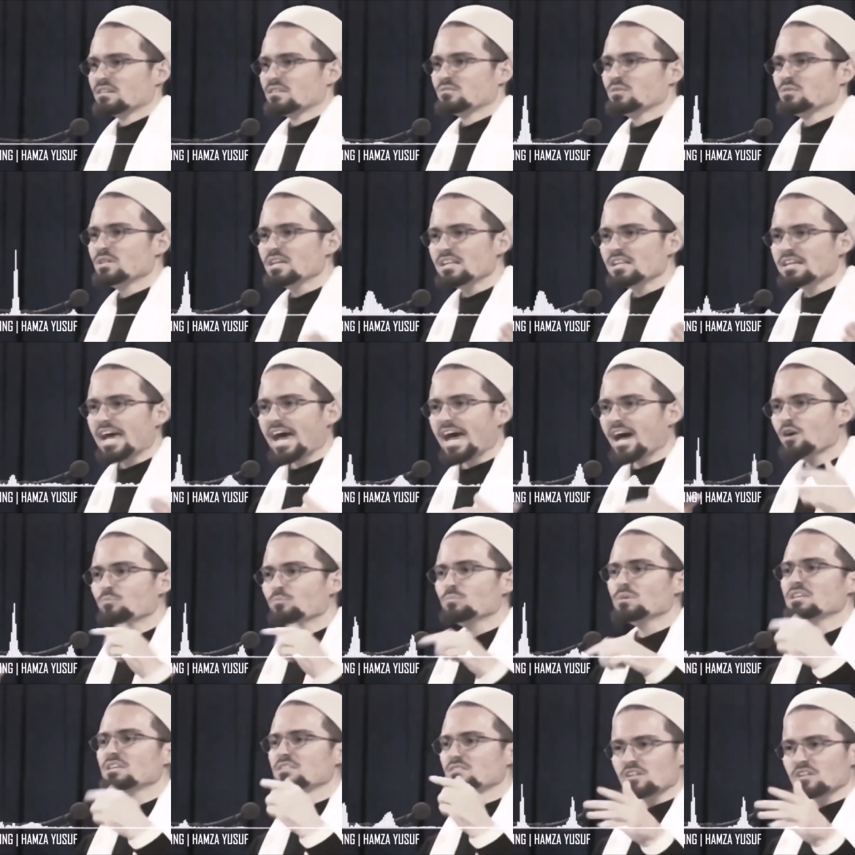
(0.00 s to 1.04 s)
Really, how
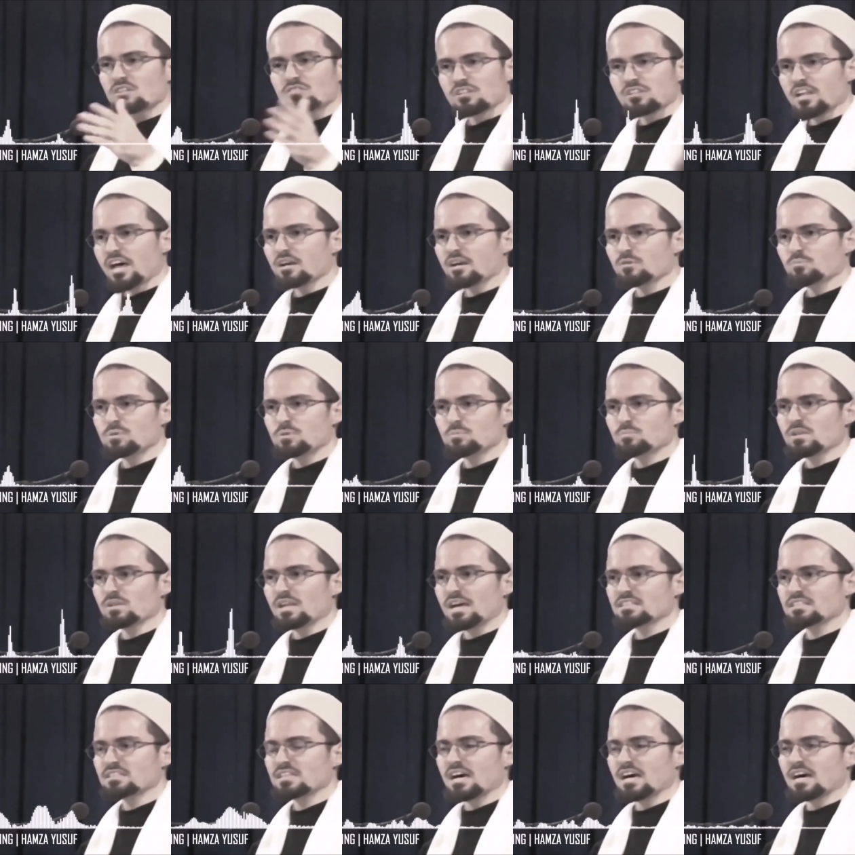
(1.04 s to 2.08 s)
many? There's a lot of people
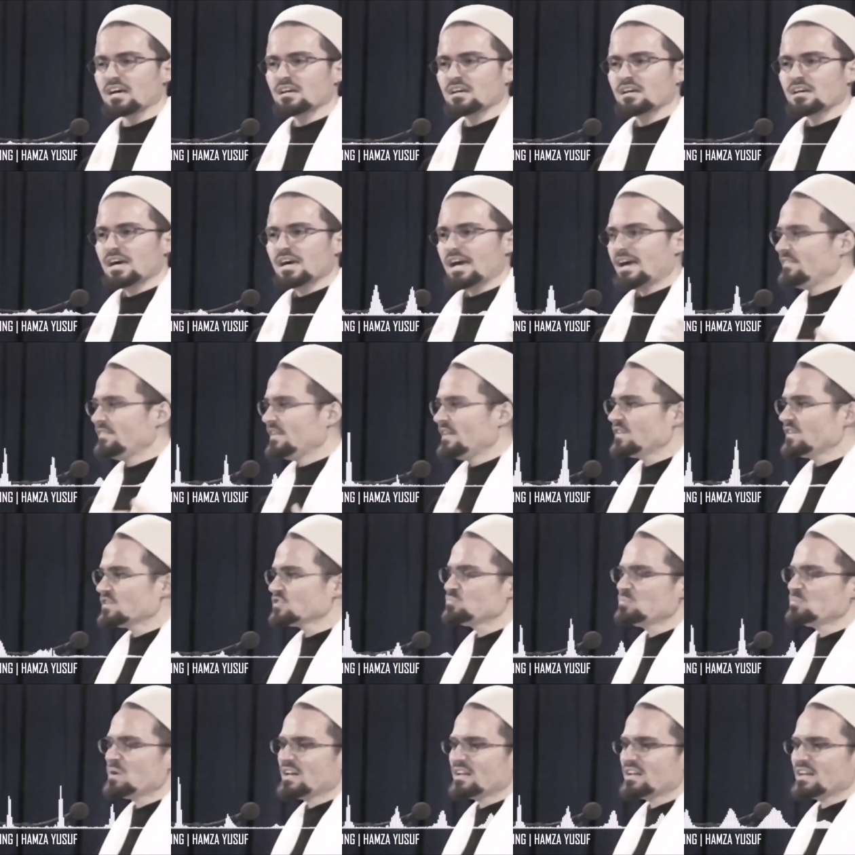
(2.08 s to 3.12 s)
like that. And then there's
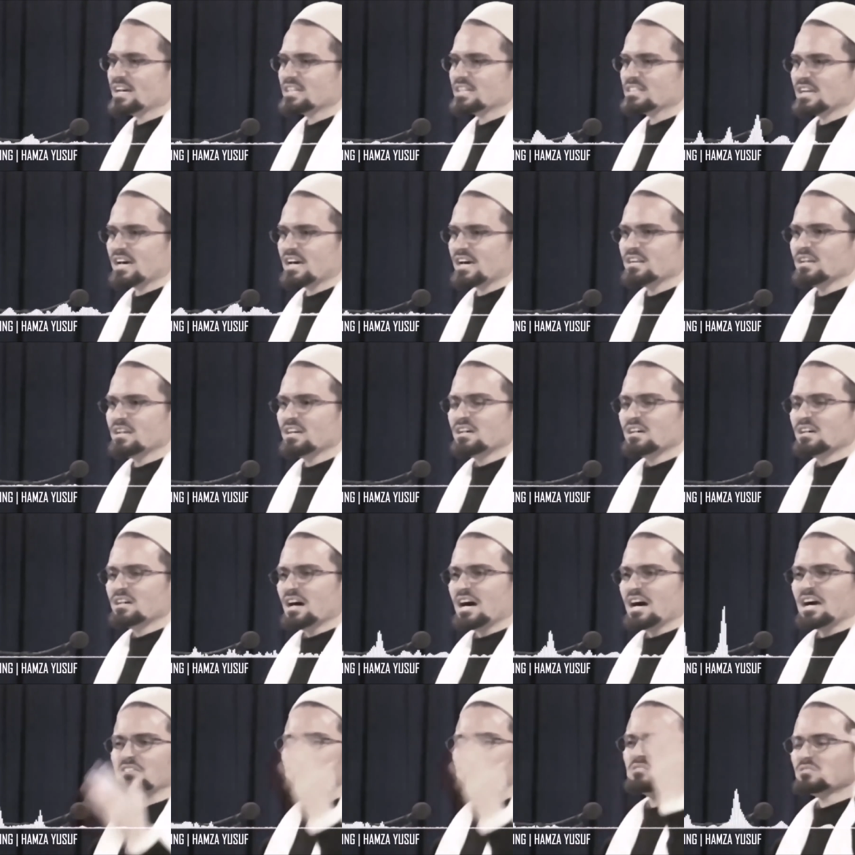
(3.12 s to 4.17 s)
men like that.
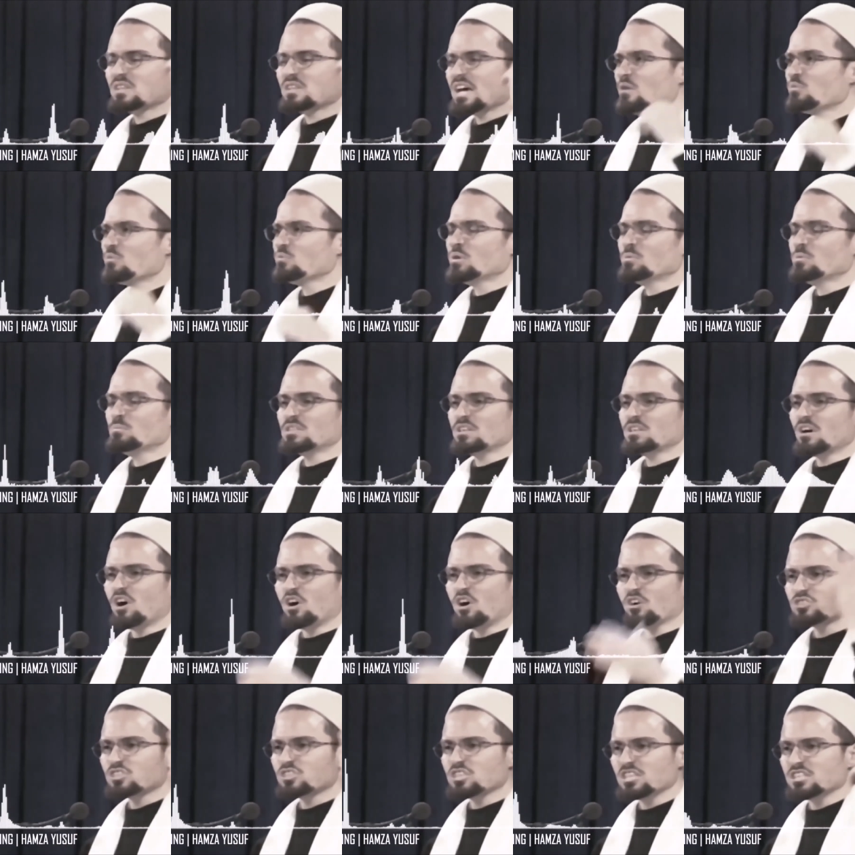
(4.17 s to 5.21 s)
I, that woman,
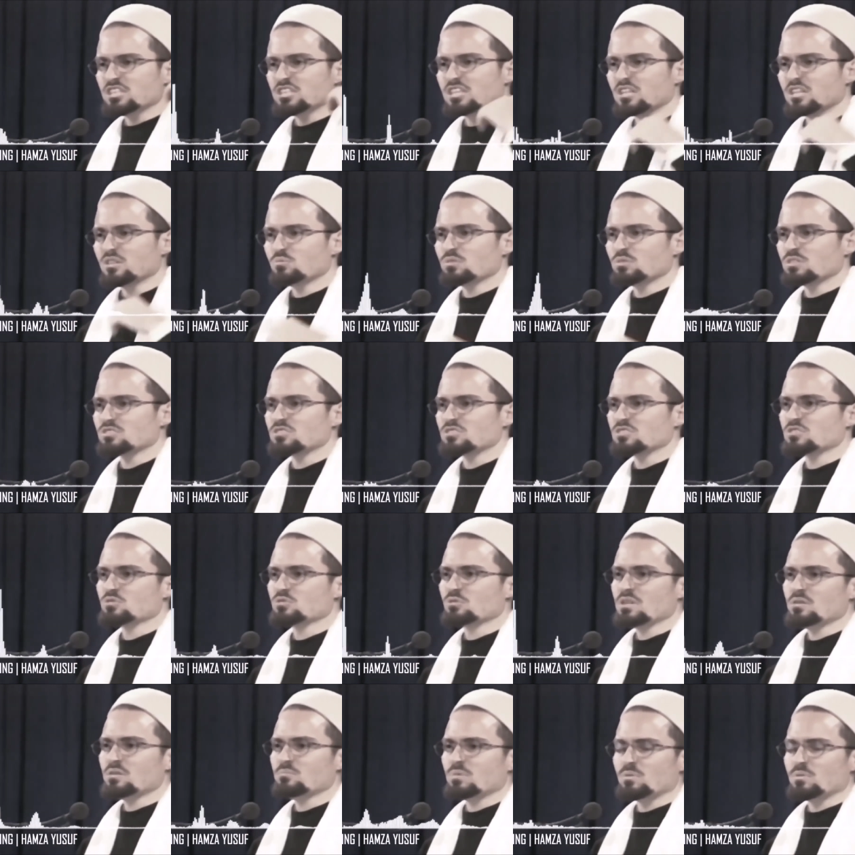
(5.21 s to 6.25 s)
all she did was
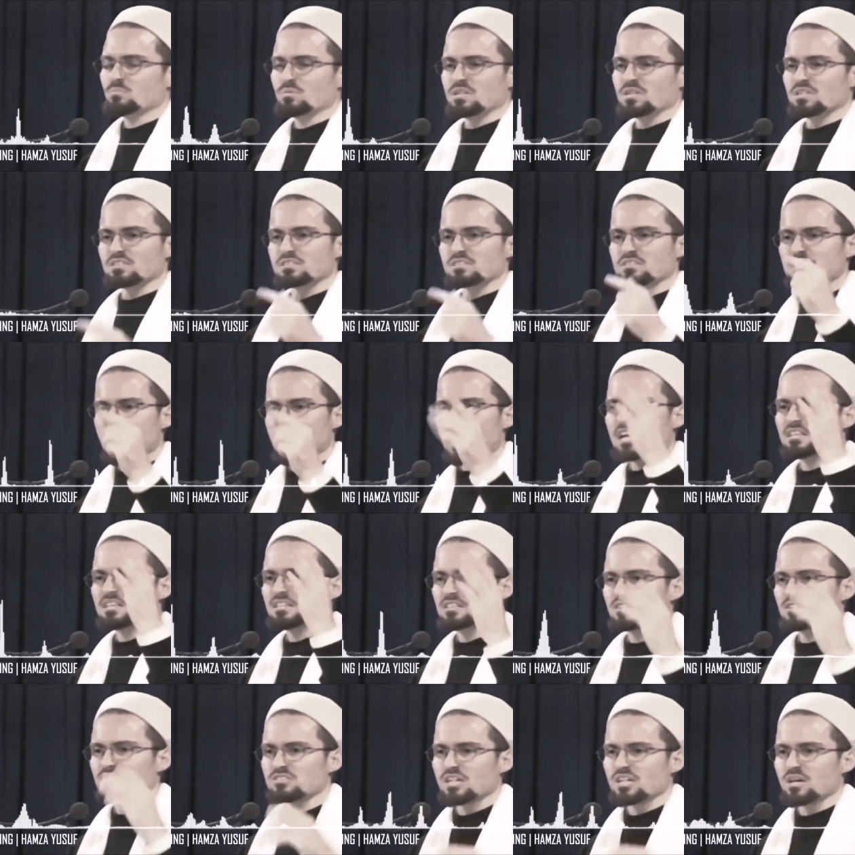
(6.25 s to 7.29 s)
scream at me. Ten
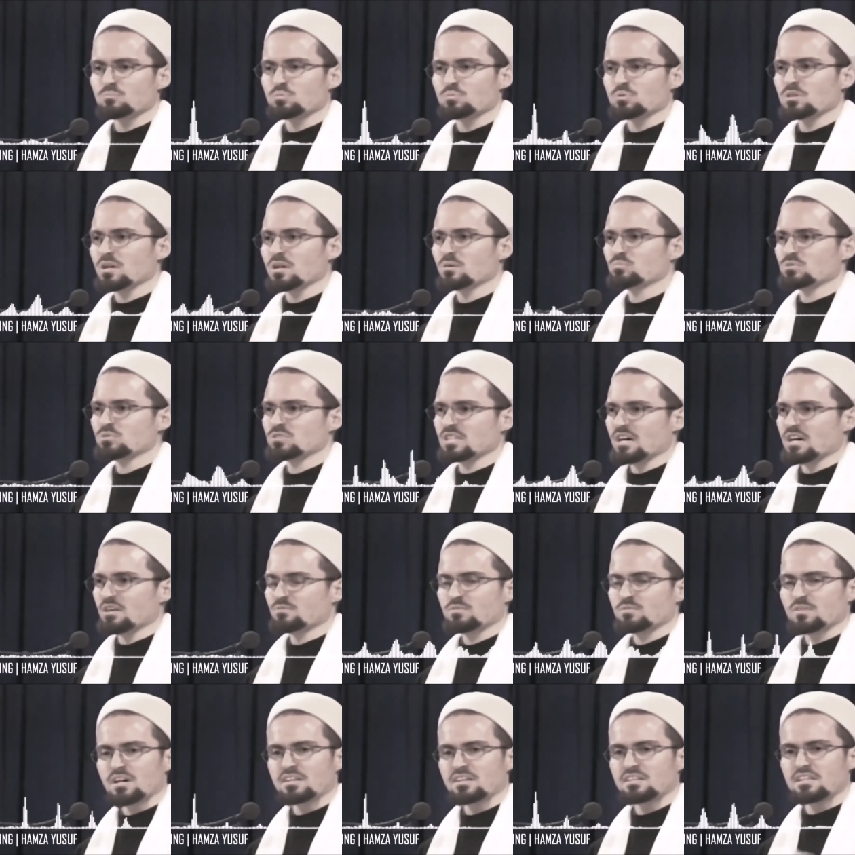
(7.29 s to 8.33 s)
years I put up with that.
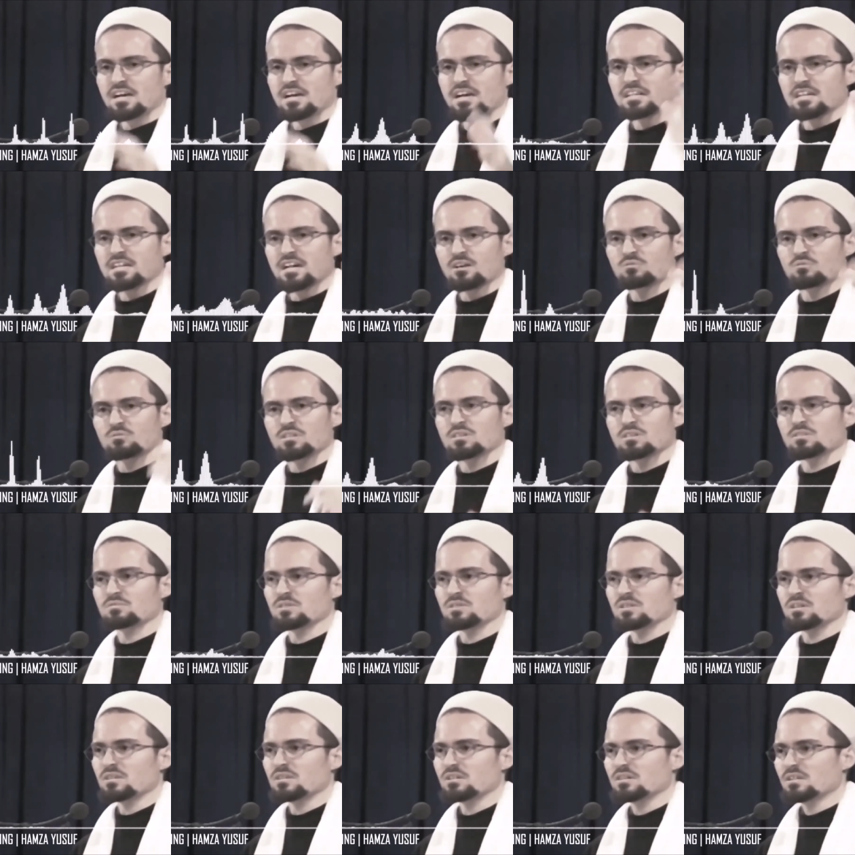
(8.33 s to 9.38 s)
Finally, I got rid of
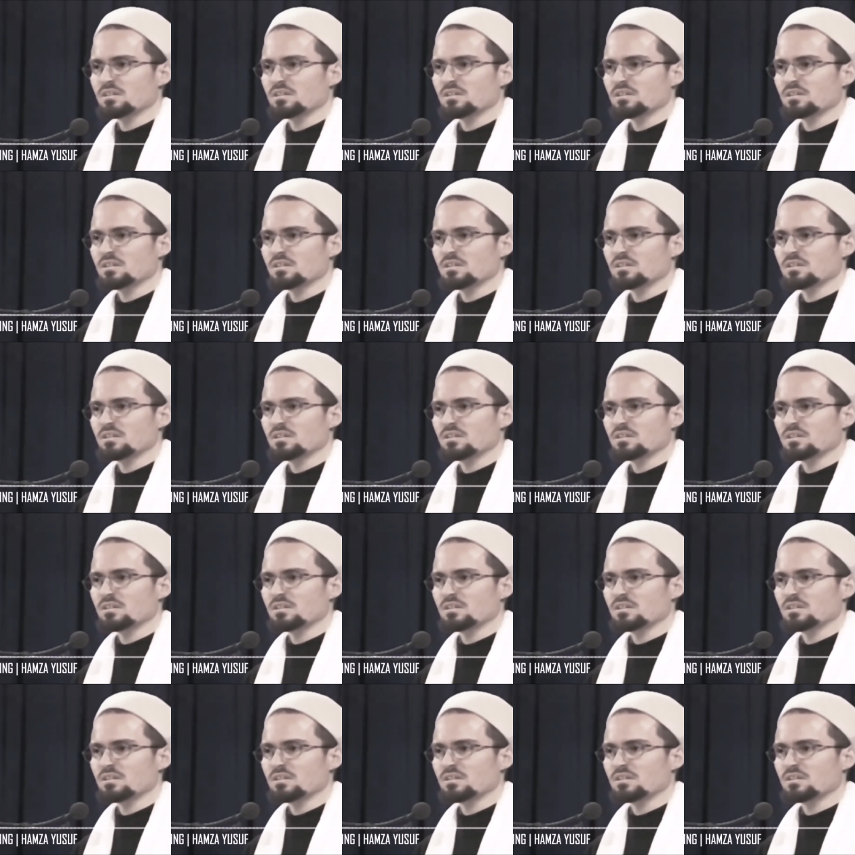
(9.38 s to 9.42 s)
her.